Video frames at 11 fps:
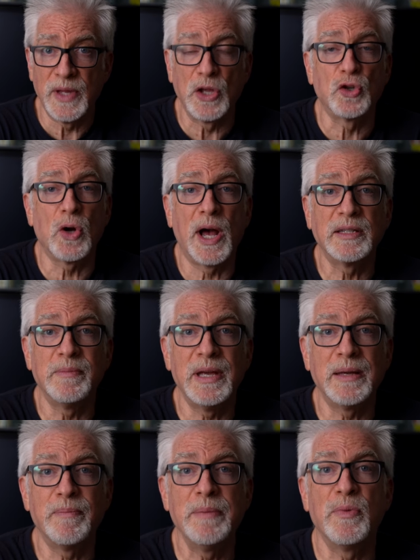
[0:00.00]
in trying to
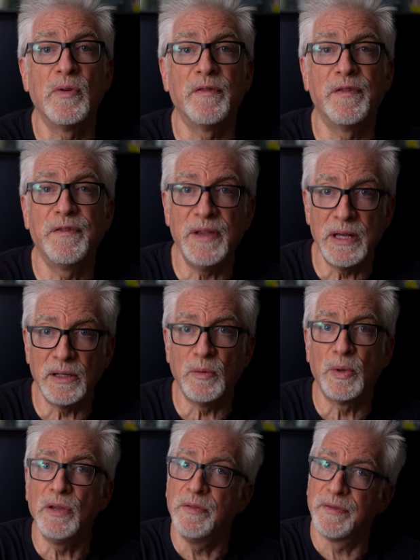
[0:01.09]
make people feel what you